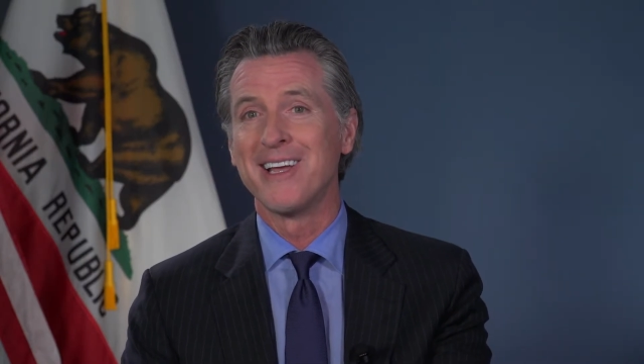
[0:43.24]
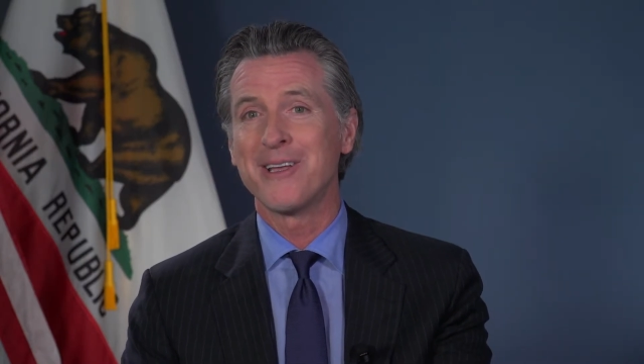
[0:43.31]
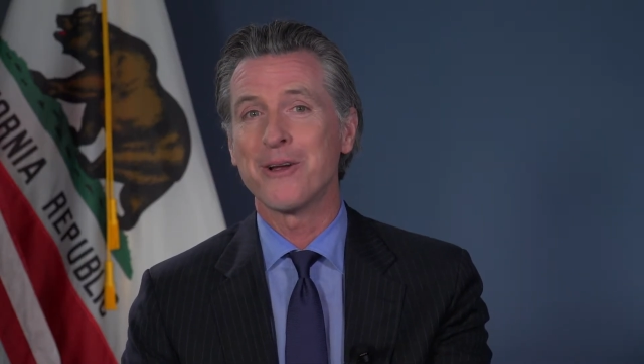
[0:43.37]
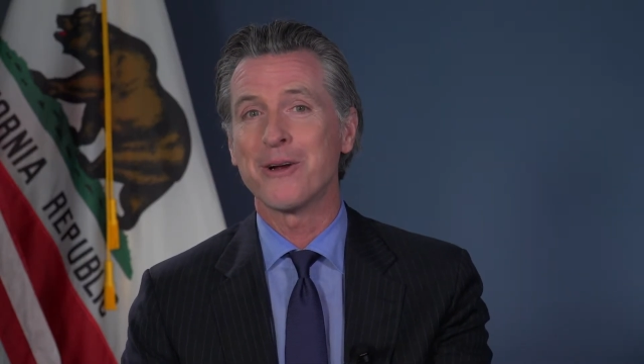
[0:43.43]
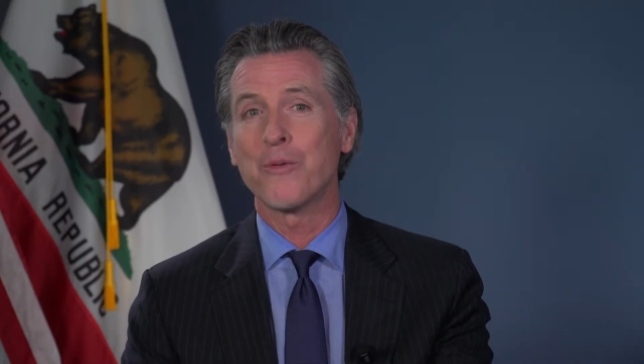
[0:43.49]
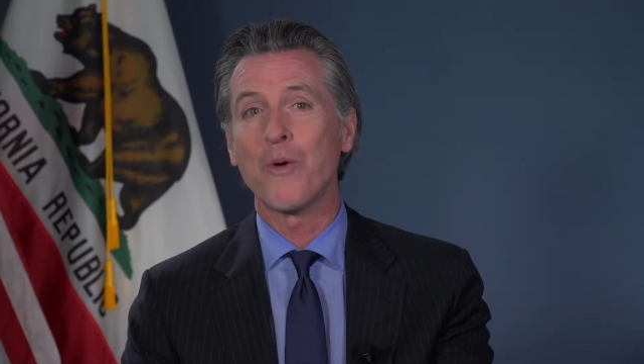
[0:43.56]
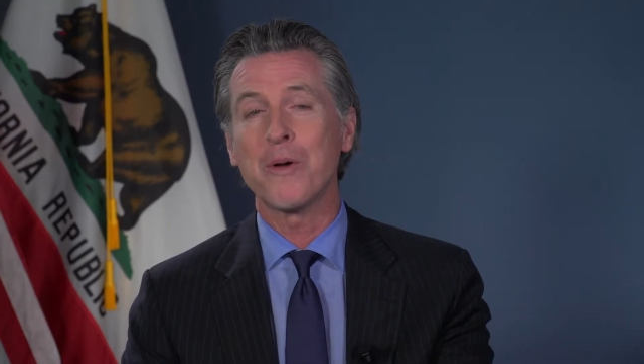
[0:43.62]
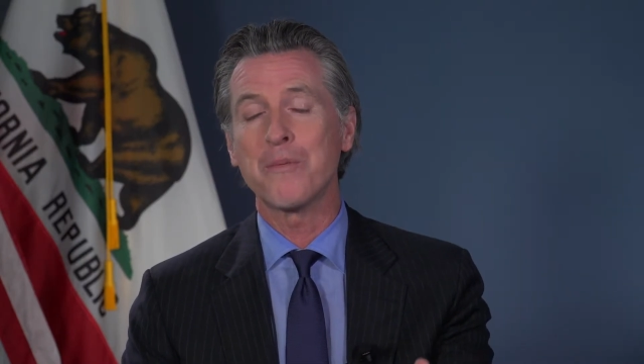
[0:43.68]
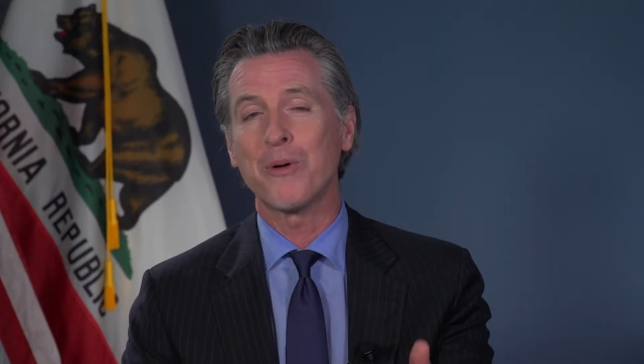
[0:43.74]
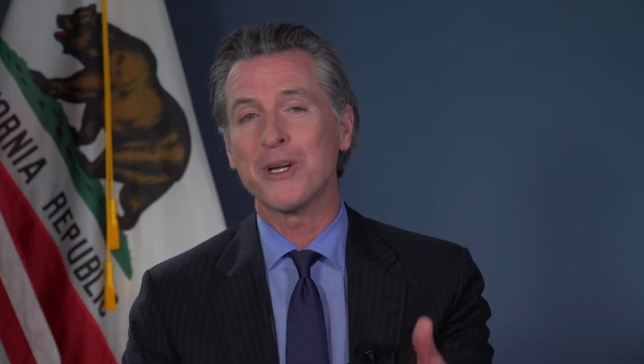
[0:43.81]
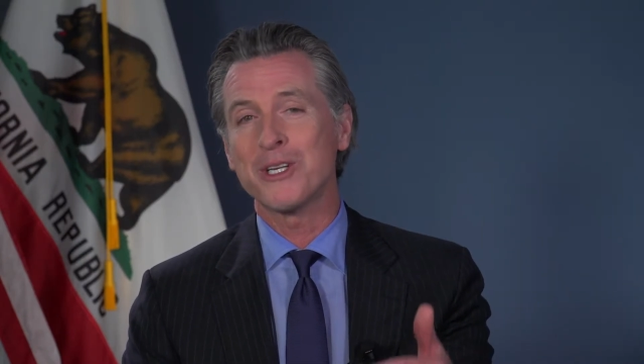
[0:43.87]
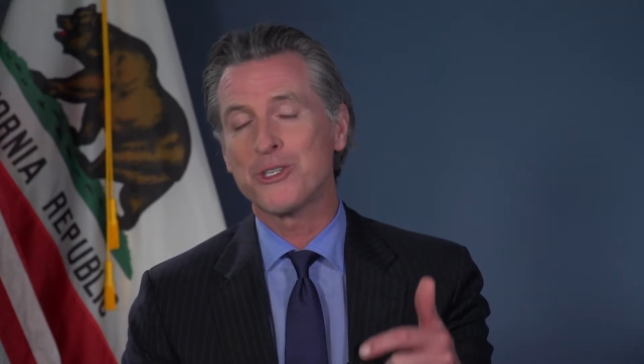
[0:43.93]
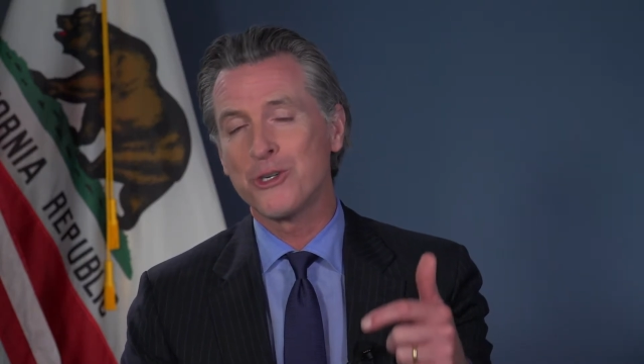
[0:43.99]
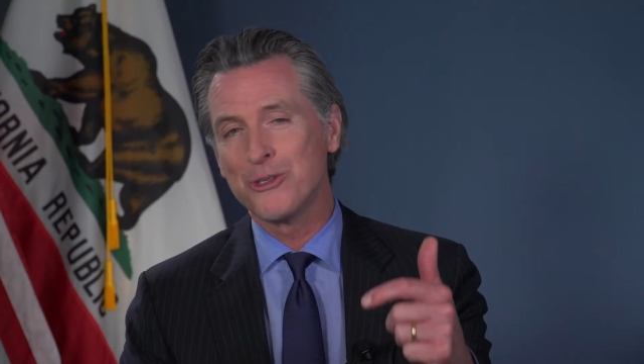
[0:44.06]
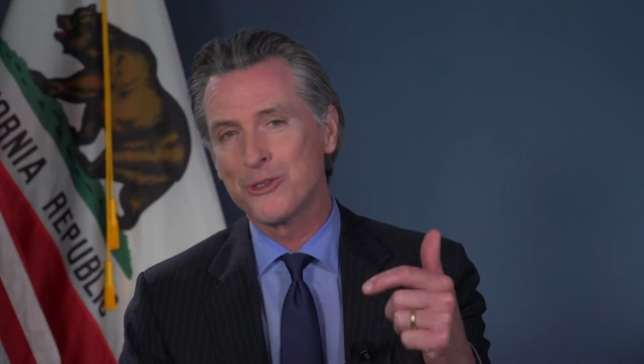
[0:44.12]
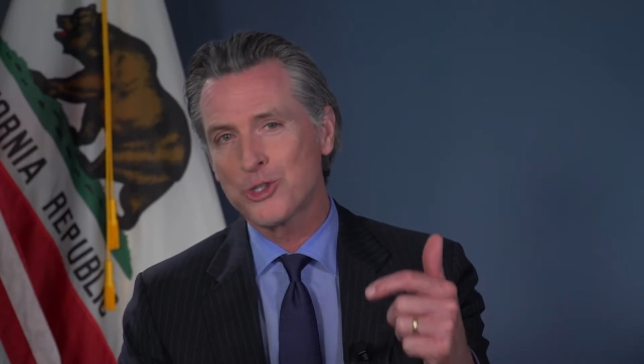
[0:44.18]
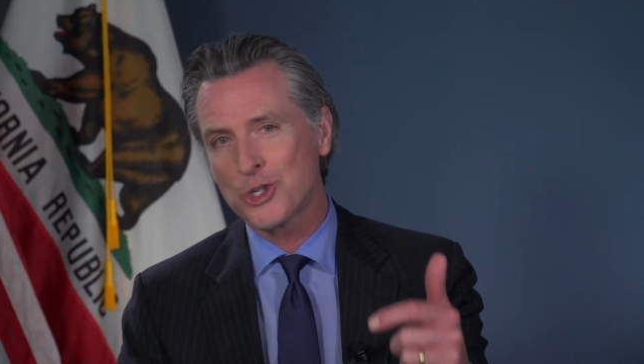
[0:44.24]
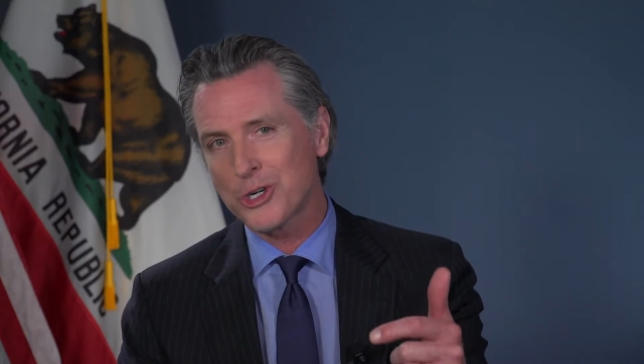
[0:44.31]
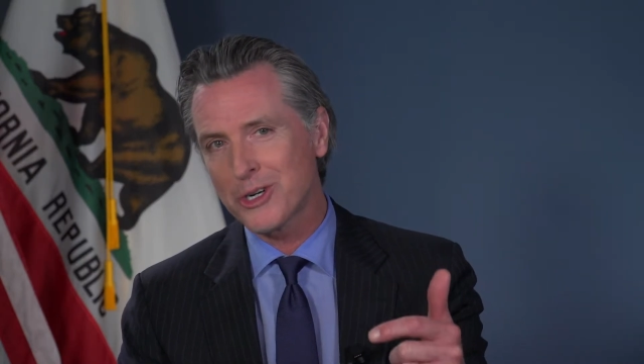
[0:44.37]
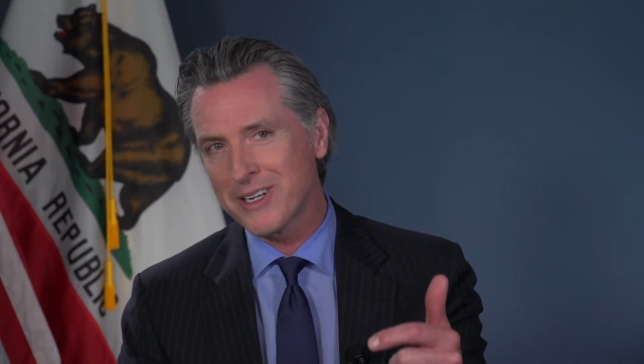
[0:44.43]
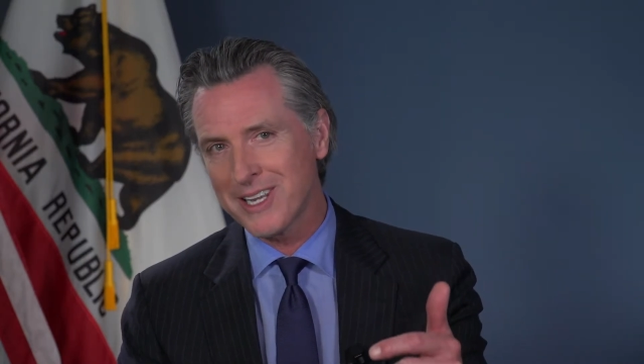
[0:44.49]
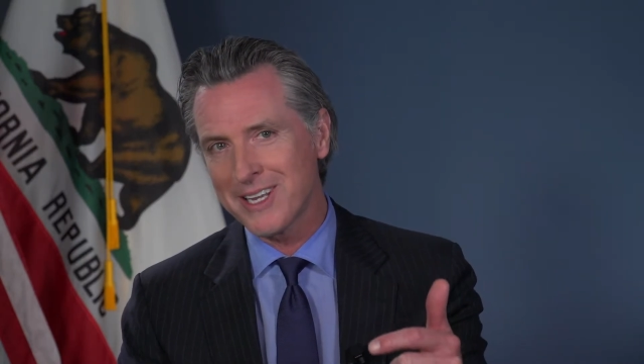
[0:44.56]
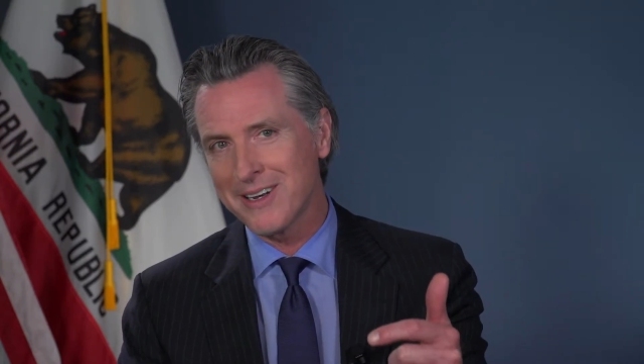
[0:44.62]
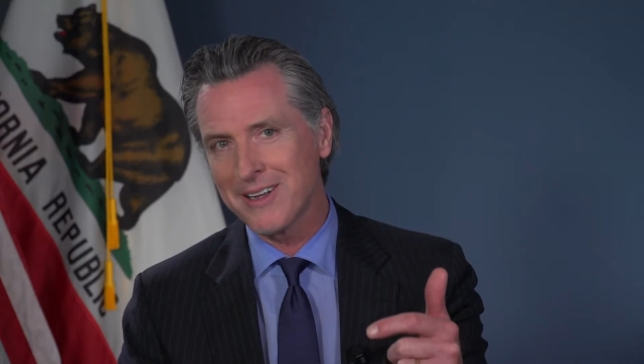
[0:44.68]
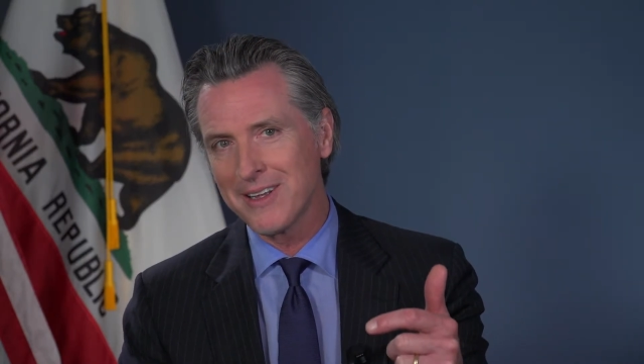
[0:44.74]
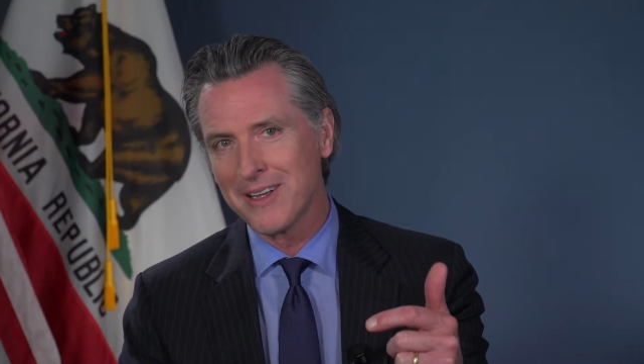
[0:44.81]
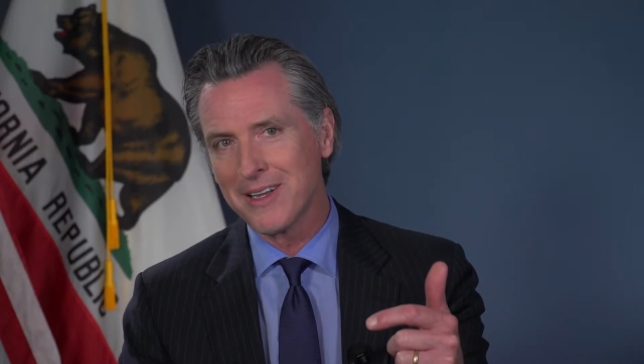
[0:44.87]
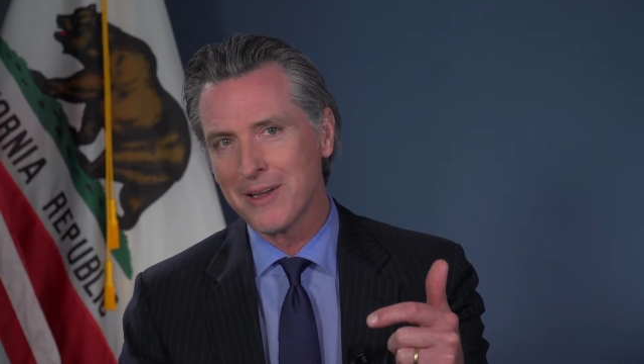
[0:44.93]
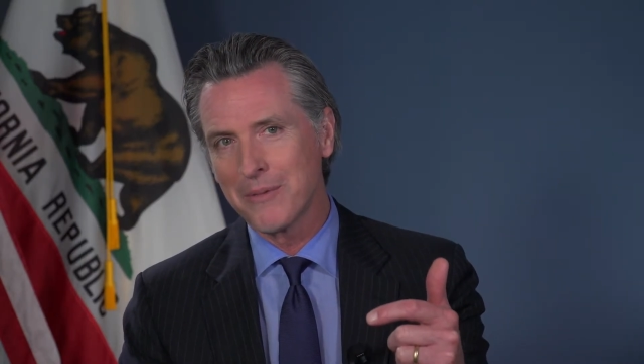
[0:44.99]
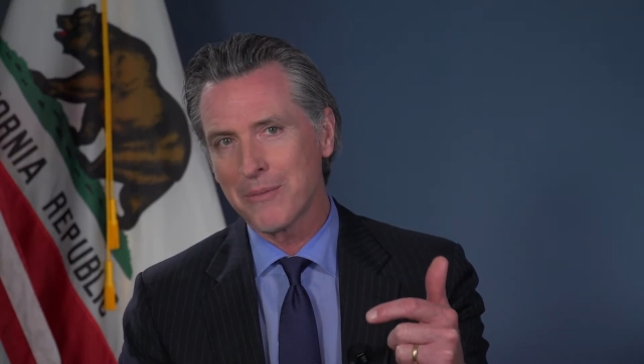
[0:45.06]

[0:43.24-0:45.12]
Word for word: your one point two trillion dollars